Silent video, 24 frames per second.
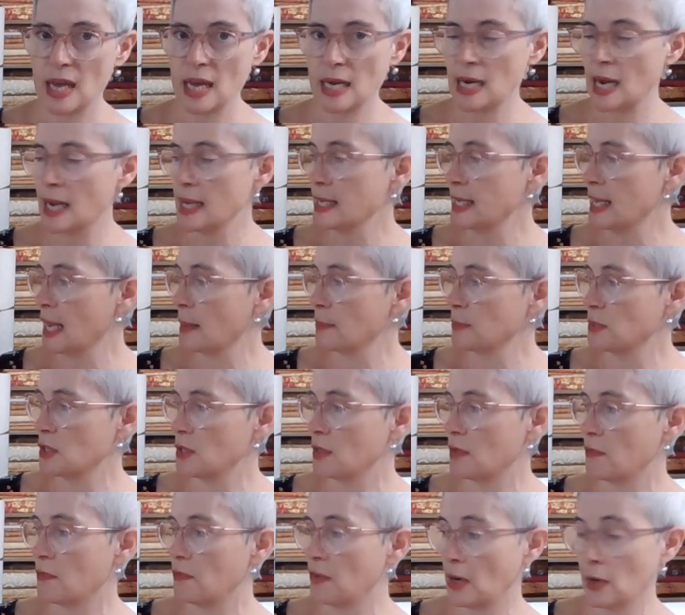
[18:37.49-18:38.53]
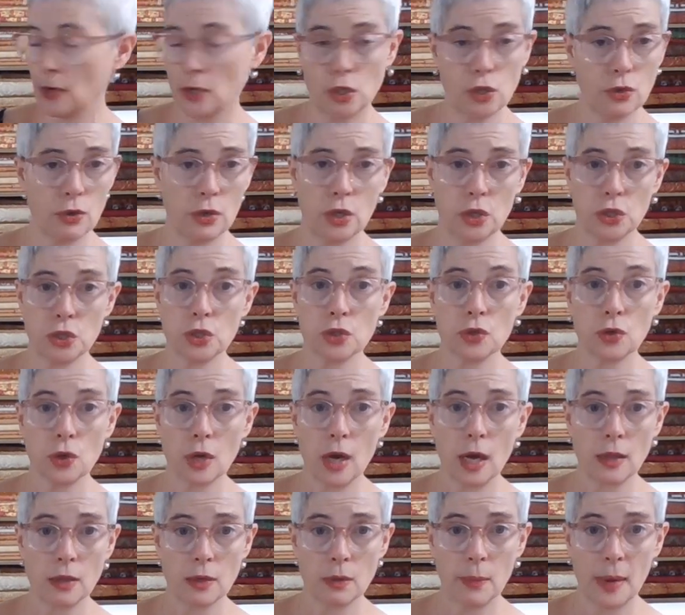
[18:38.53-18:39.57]
And I kept to the very traditional
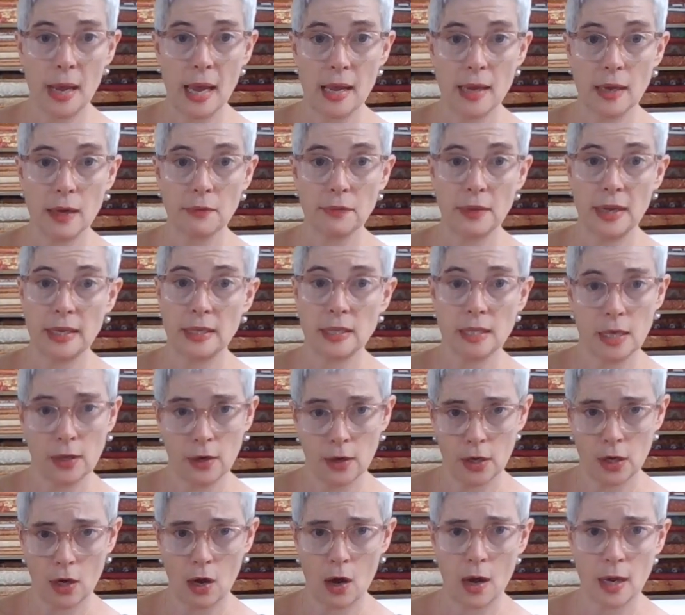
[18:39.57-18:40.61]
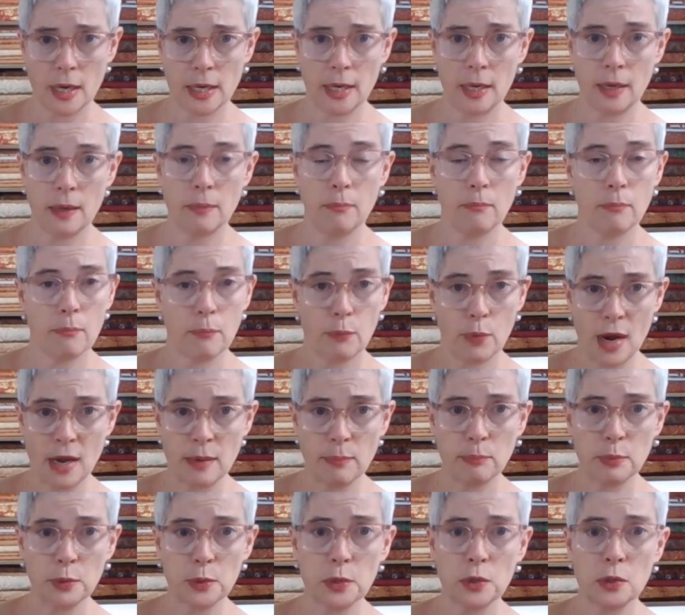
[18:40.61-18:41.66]
colorway of like terracotta,
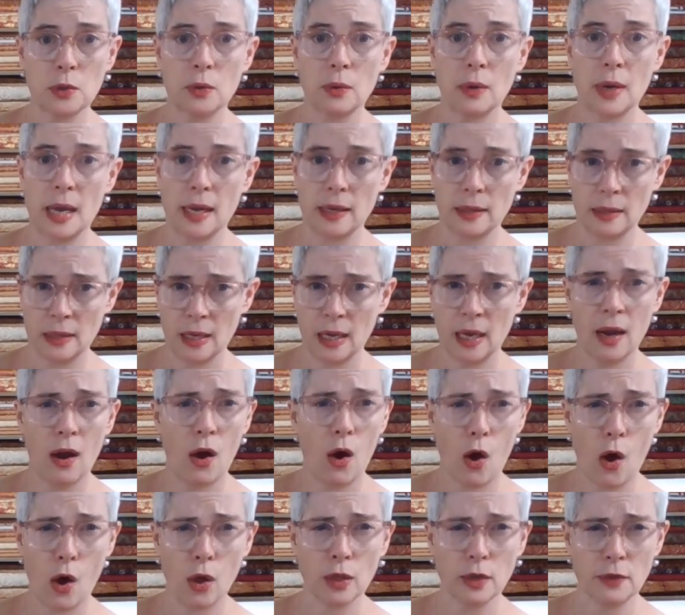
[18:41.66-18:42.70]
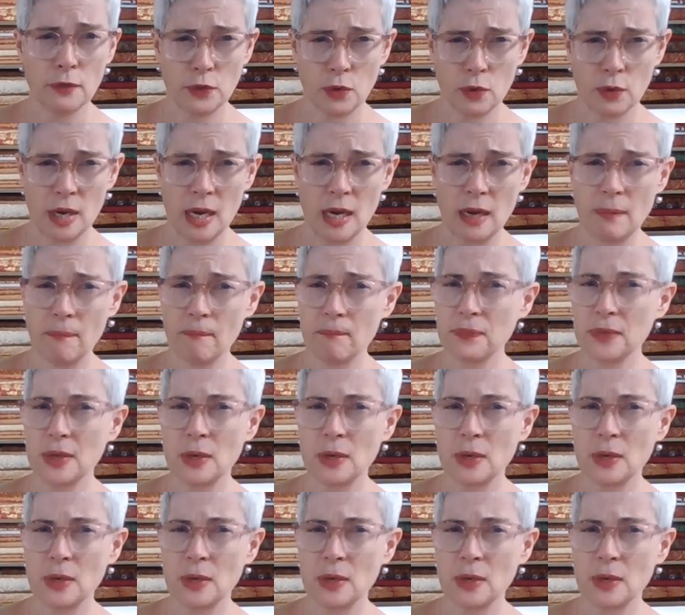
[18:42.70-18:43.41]
bright blue, and olive green.